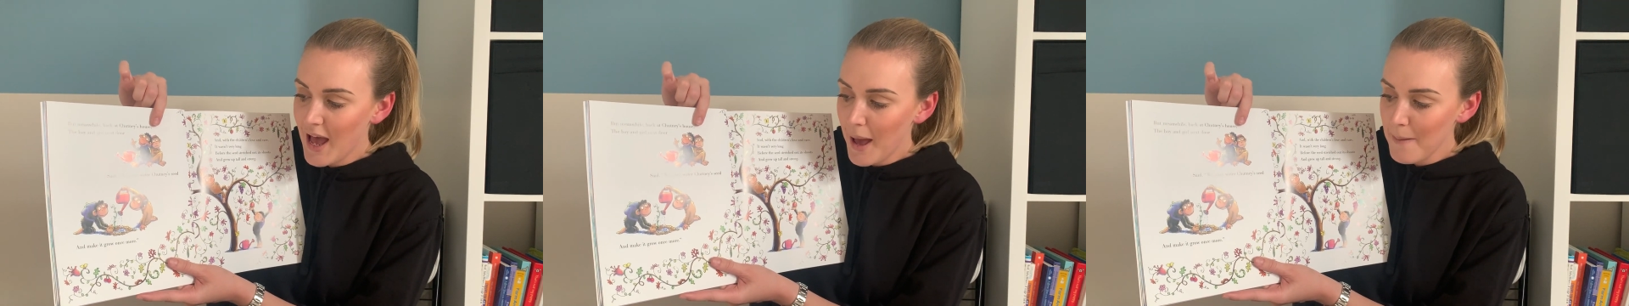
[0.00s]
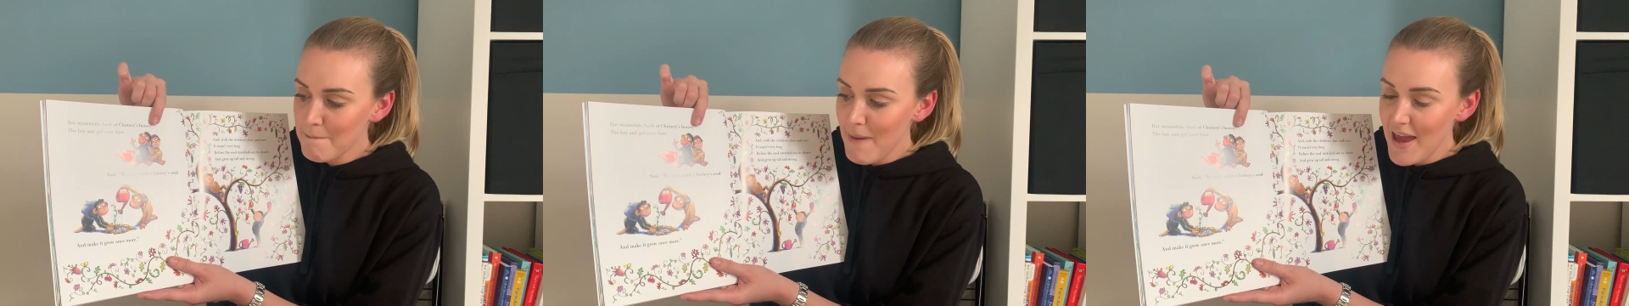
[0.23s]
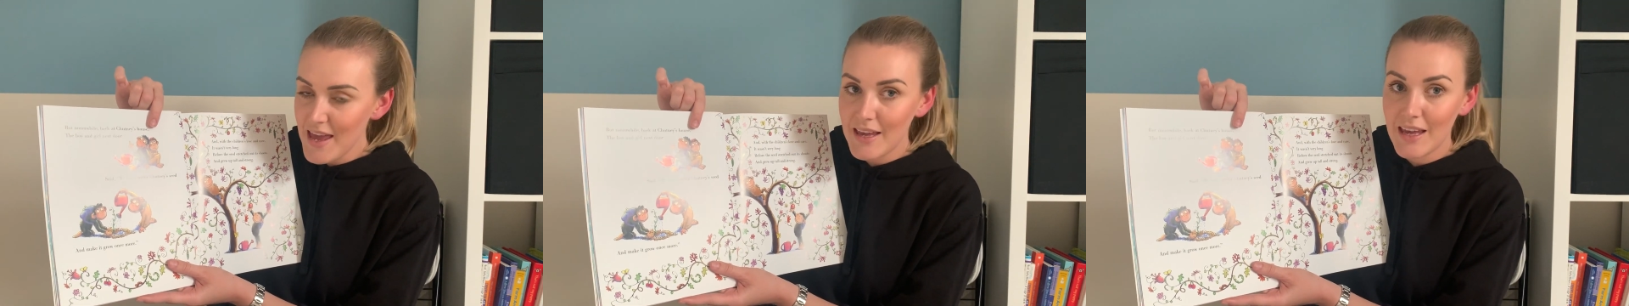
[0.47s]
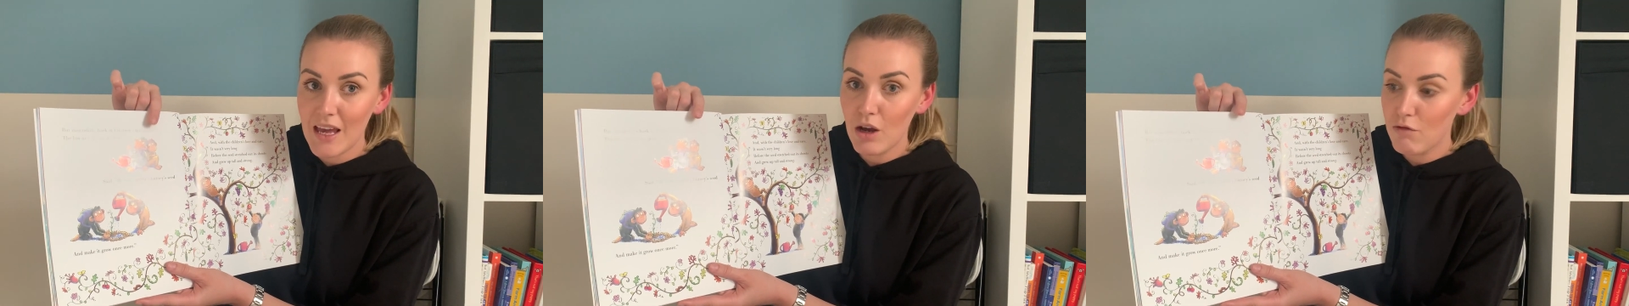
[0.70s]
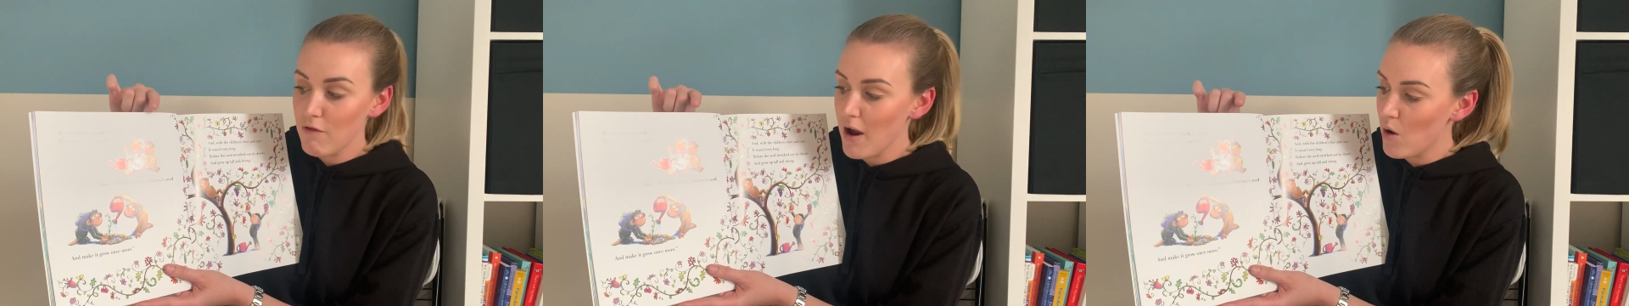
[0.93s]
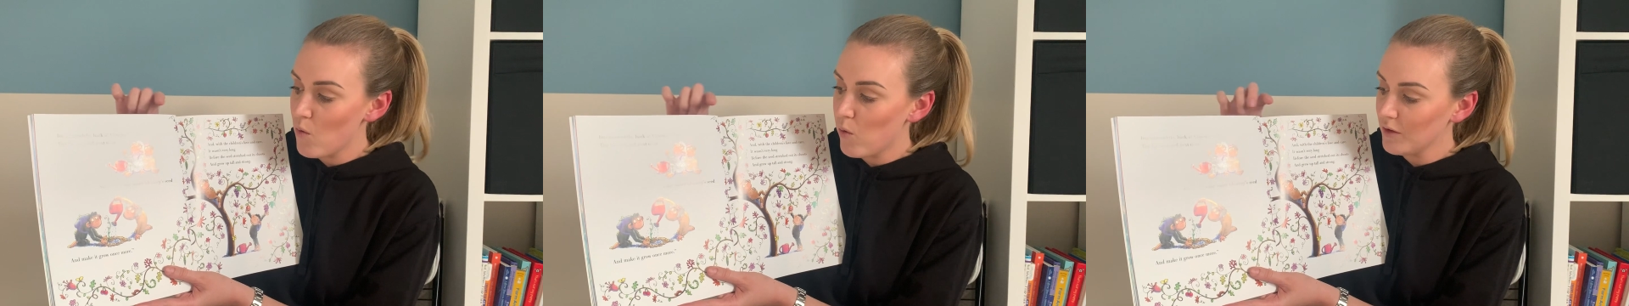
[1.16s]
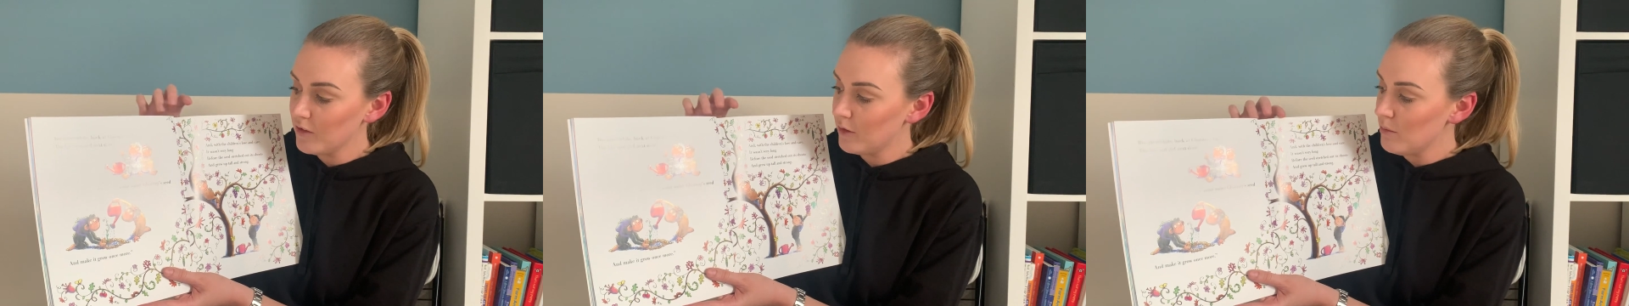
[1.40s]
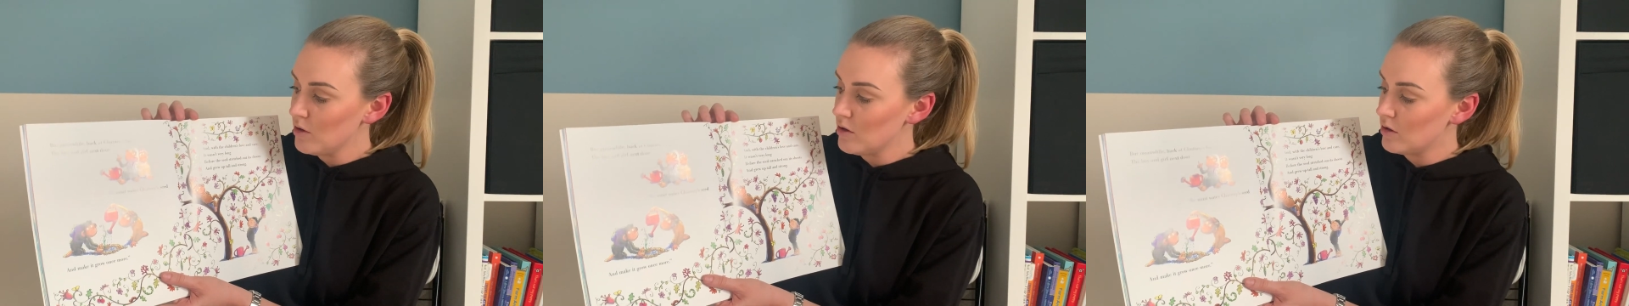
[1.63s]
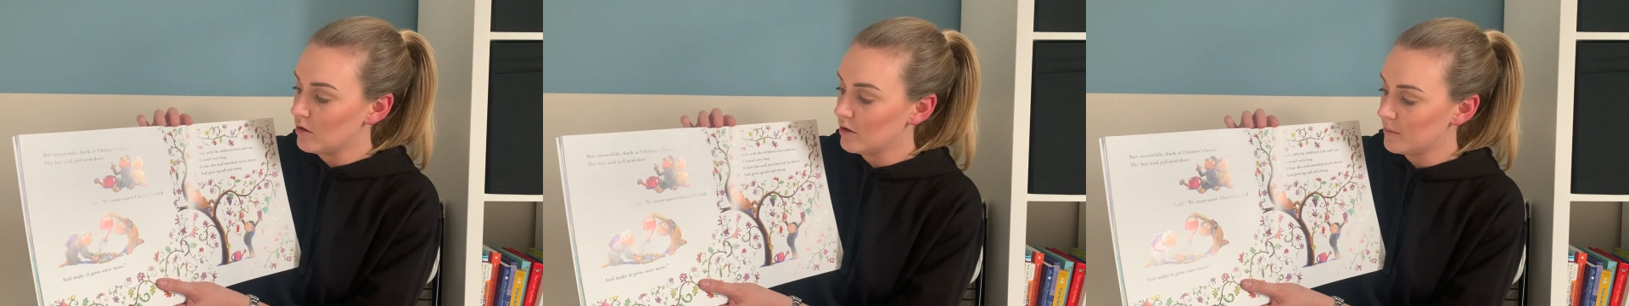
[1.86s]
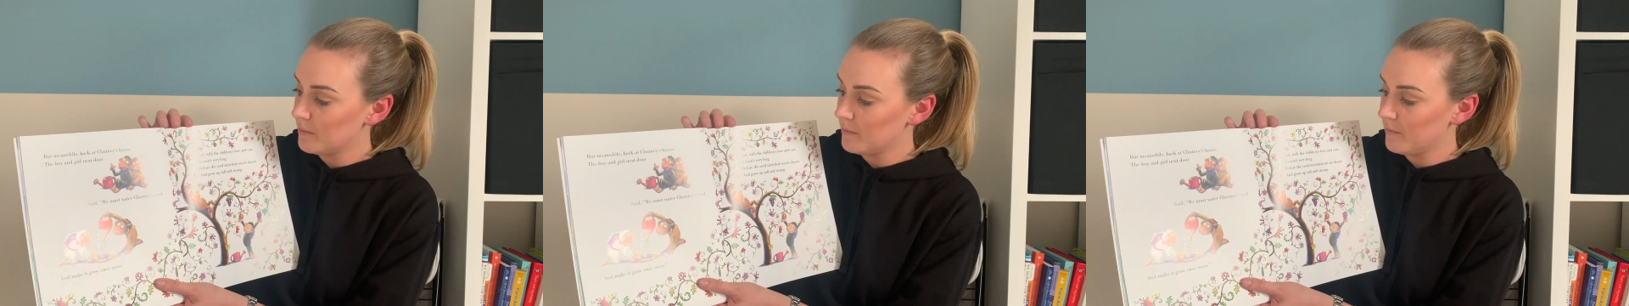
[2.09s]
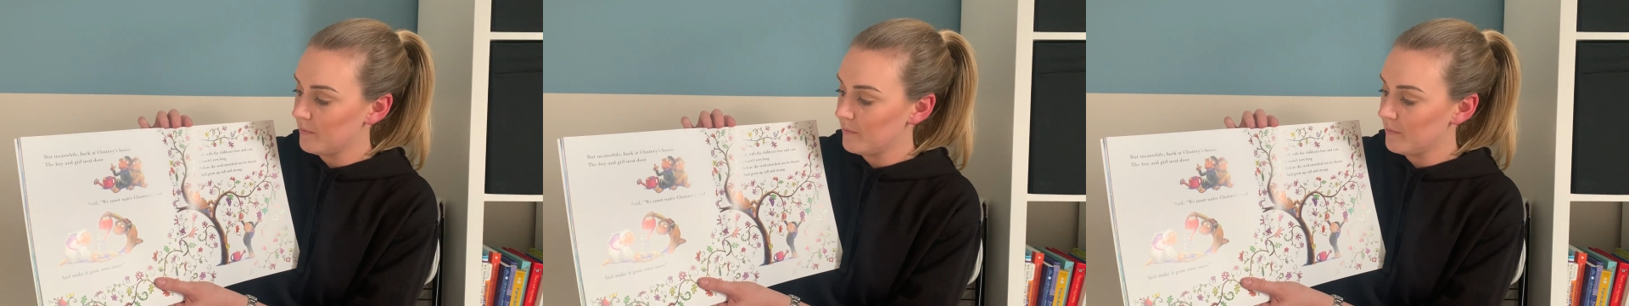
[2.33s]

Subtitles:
and make it grow once more."